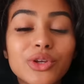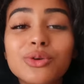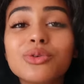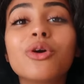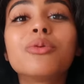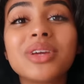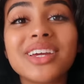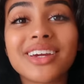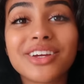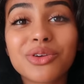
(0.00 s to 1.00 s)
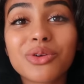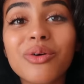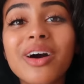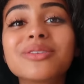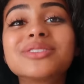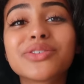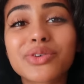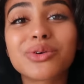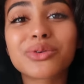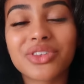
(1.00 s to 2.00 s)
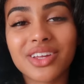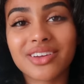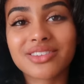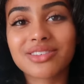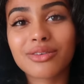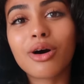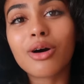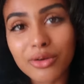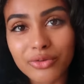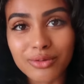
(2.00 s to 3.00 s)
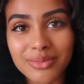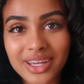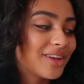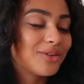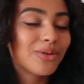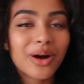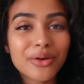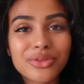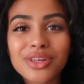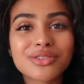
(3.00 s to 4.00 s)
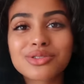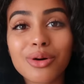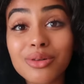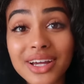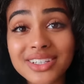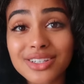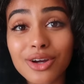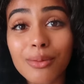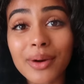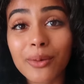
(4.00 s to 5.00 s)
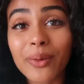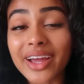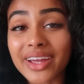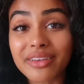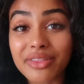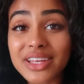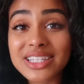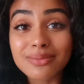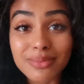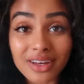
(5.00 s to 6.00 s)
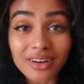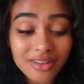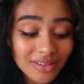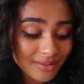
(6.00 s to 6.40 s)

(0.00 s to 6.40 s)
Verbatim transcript: You know me and you know how difficult things are for me. And you know how things don't like to go my way. This meal,